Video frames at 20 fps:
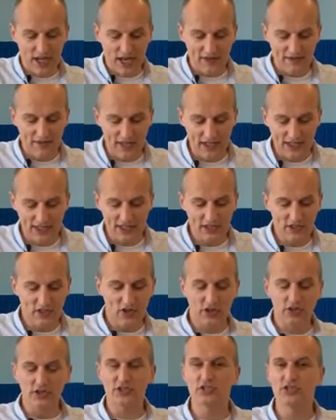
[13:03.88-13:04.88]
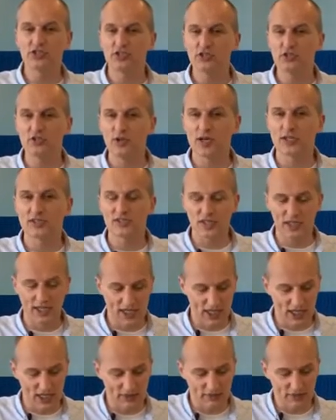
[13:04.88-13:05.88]
and they did not do as the
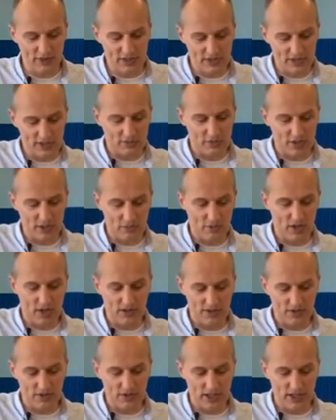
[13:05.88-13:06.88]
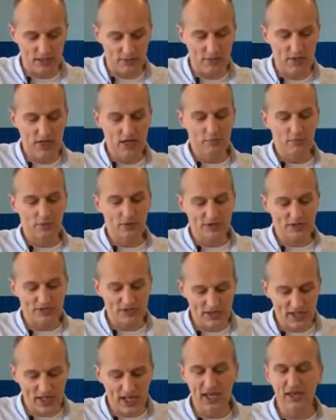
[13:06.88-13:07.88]
king of Egypt commanded them, but
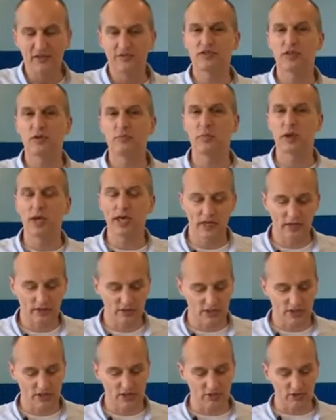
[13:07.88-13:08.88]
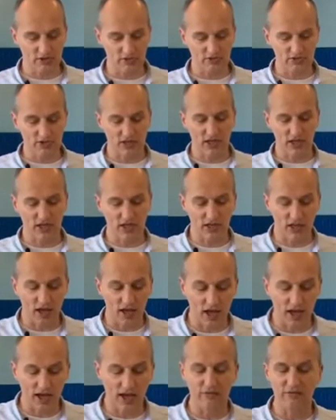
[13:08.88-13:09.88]
saved the male children
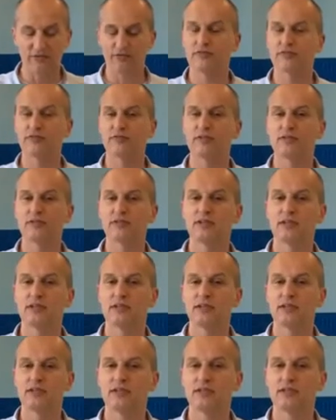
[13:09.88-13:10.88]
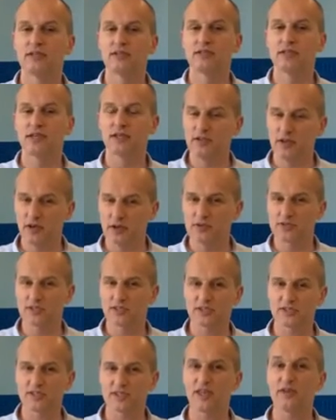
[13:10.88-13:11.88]
alive. And
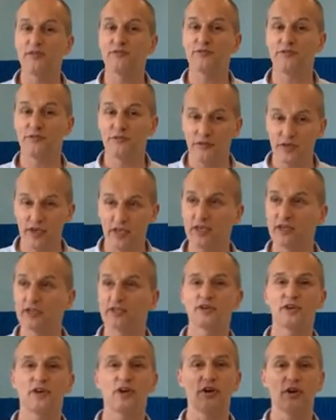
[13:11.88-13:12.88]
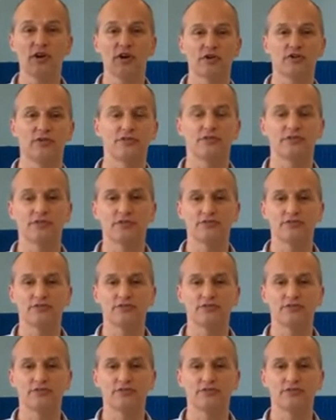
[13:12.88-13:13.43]
notice, they feared God.